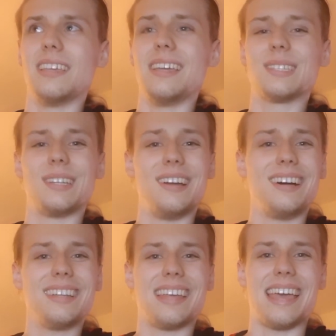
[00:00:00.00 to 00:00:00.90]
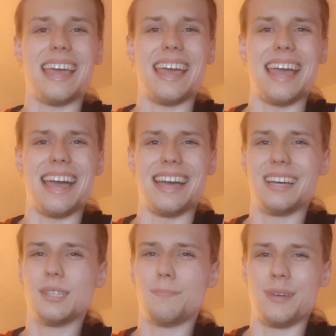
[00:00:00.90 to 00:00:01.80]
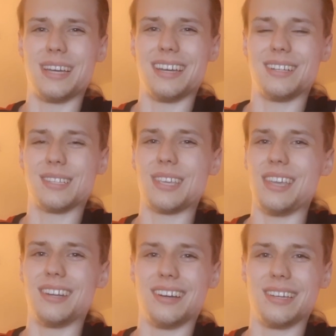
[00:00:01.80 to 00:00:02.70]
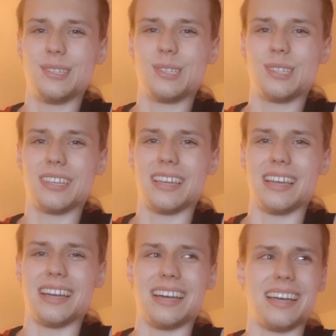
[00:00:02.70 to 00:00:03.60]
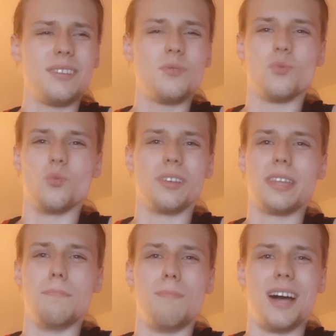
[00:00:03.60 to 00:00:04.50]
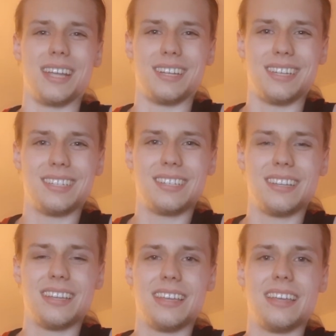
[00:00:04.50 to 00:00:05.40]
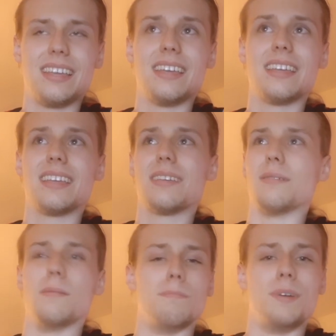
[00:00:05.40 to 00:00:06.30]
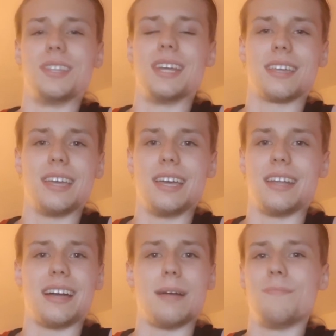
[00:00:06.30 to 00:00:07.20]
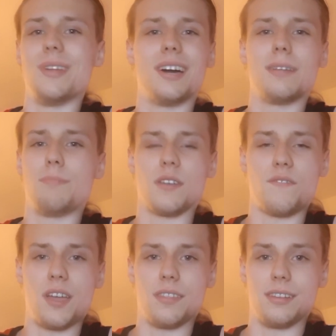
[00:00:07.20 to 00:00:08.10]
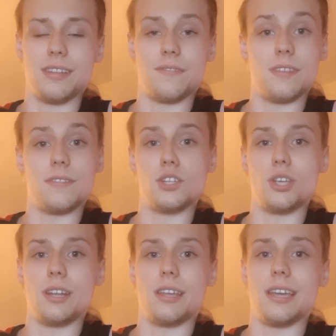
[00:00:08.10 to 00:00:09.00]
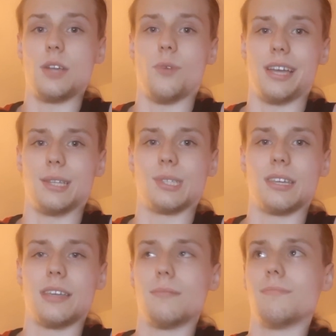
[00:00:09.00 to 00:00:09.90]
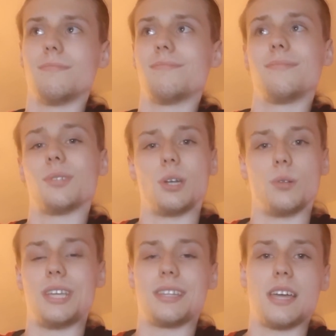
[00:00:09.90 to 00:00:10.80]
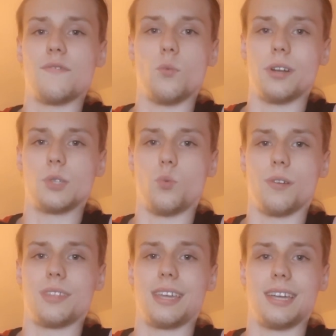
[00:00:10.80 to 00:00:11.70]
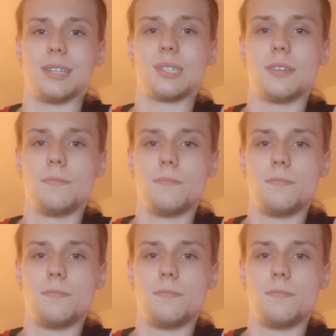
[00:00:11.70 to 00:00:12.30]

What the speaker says: It's not as bad as Keen Eyes. I didn't really mind it. But then again, I'm not a big fan of the genie anyways. So take that for what it's worth, I guess.